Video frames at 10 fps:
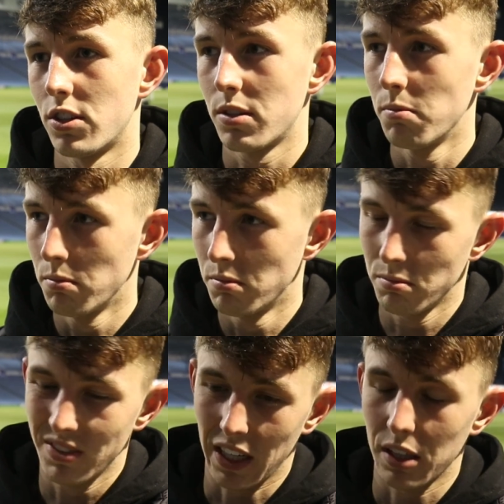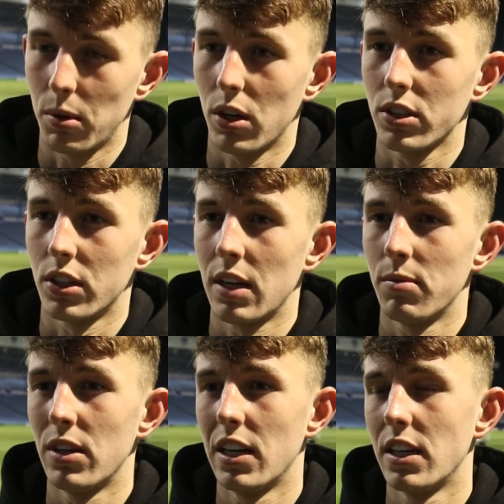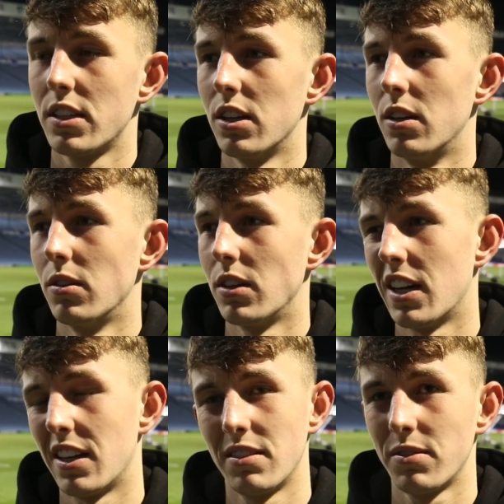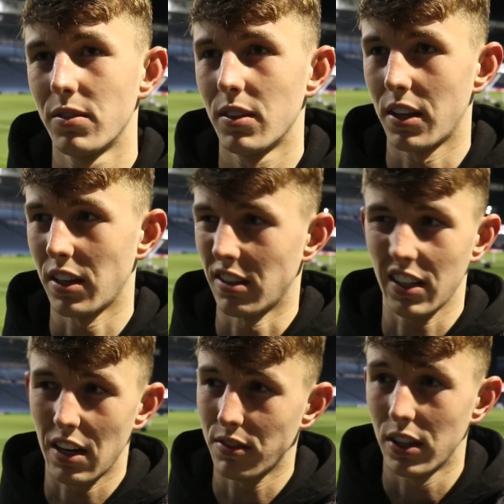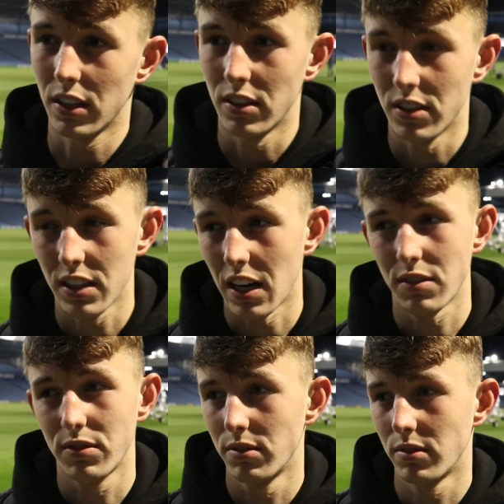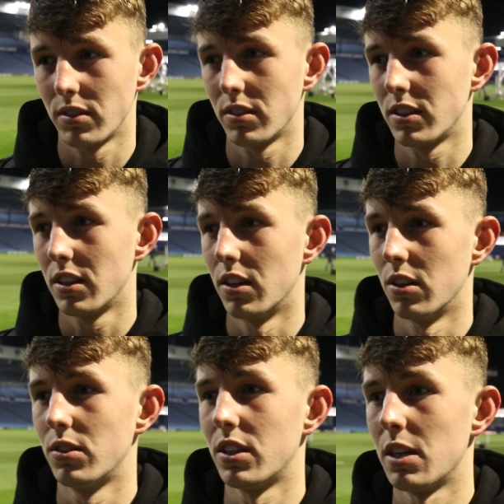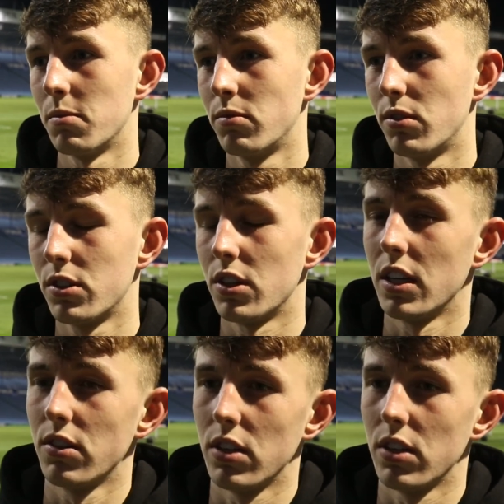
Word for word: just tick the box on them really. So yeah, I think the gaffer, the staff, the whole team frustrated